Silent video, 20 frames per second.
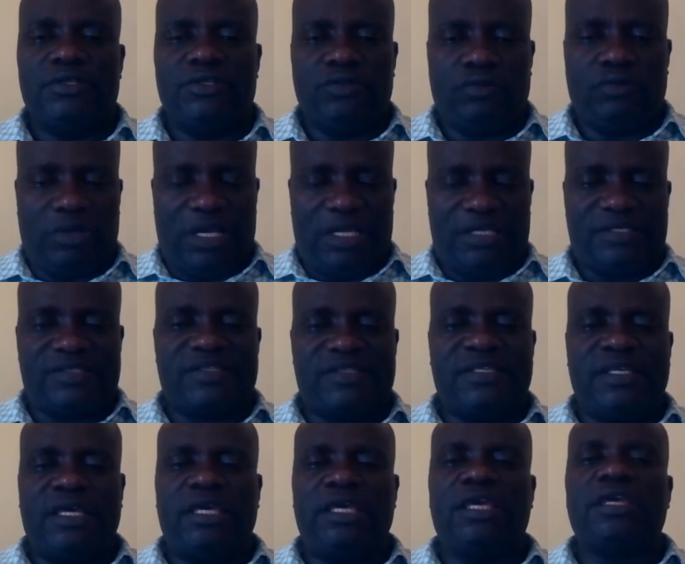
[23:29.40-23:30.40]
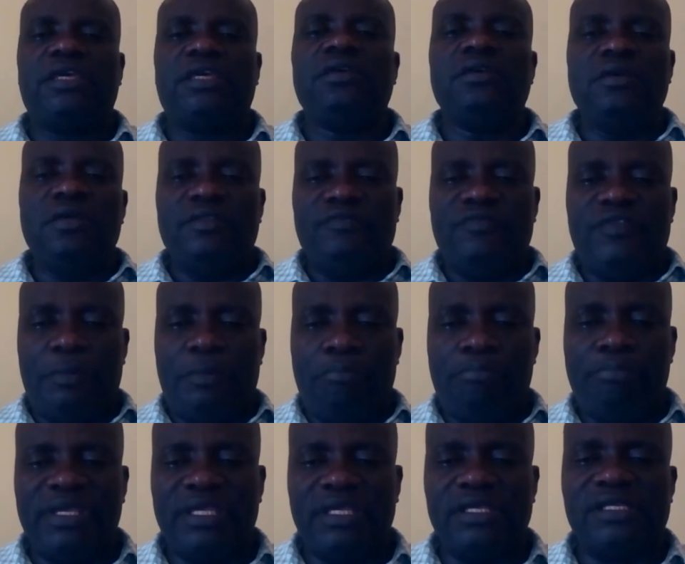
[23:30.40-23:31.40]
You can say the
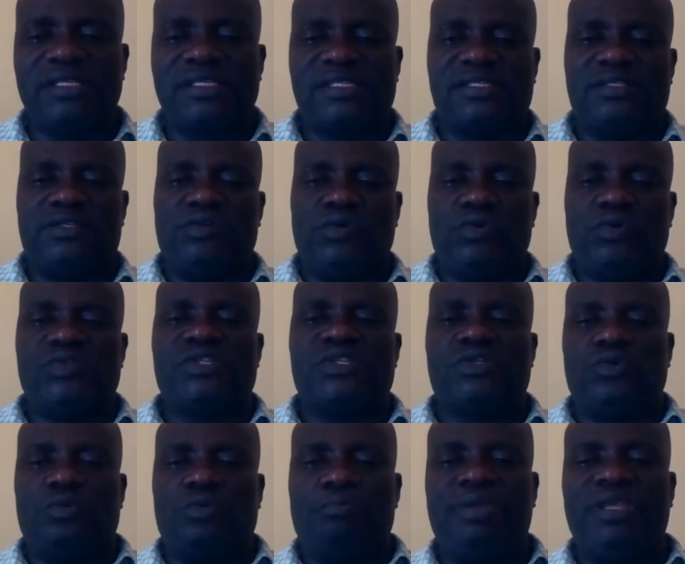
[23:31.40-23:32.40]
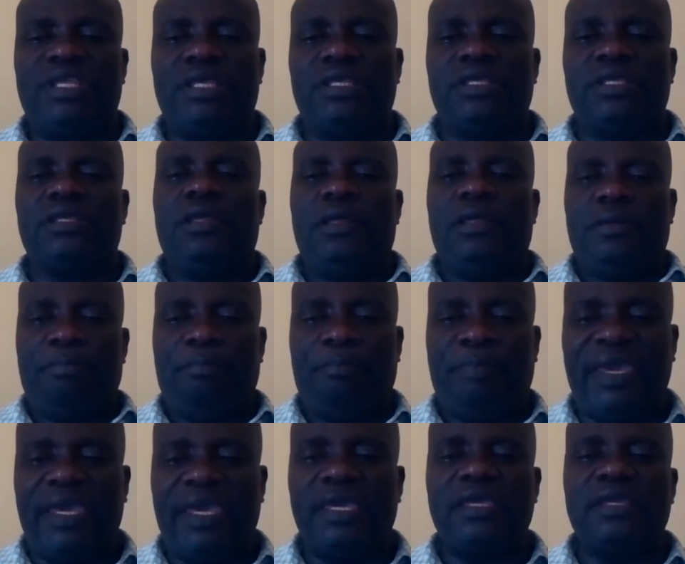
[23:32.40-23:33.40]
bills used to be
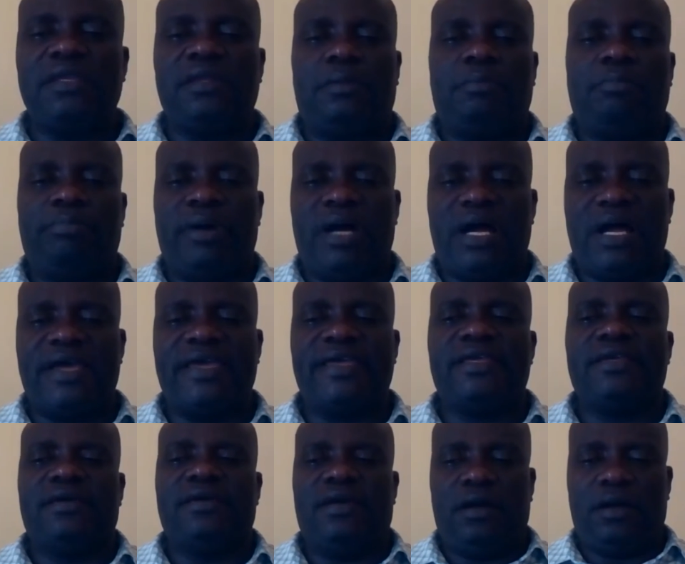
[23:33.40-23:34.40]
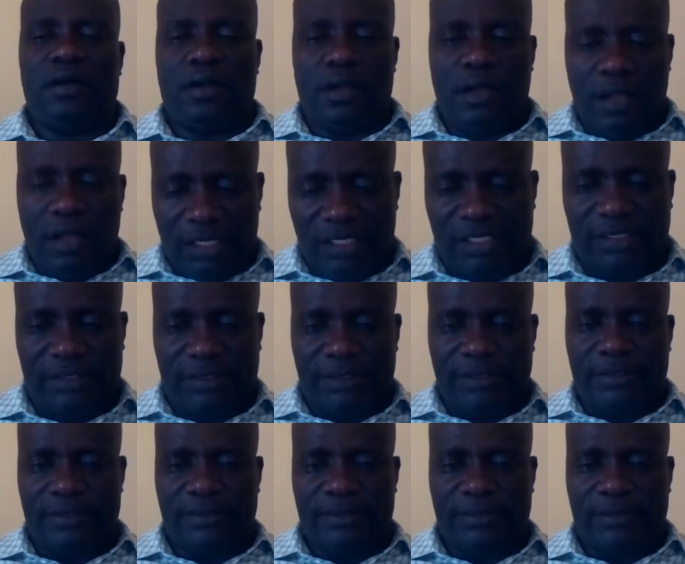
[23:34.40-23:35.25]
paid by Harley.